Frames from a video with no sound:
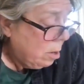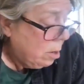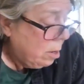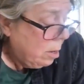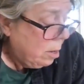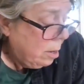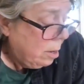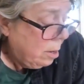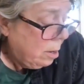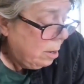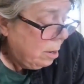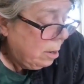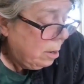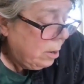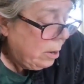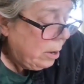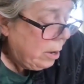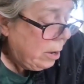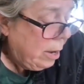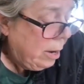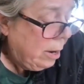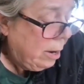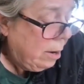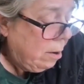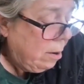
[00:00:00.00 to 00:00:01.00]

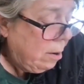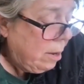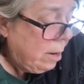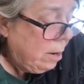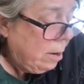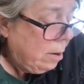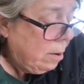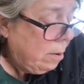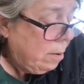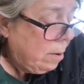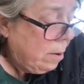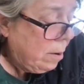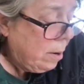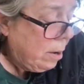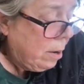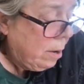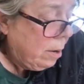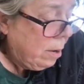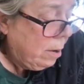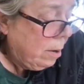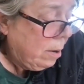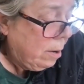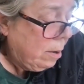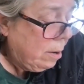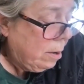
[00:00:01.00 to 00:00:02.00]
And
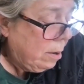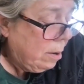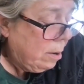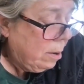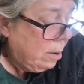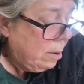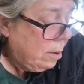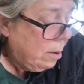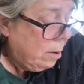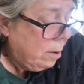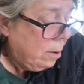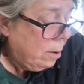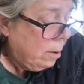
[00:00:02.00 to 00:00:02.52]
then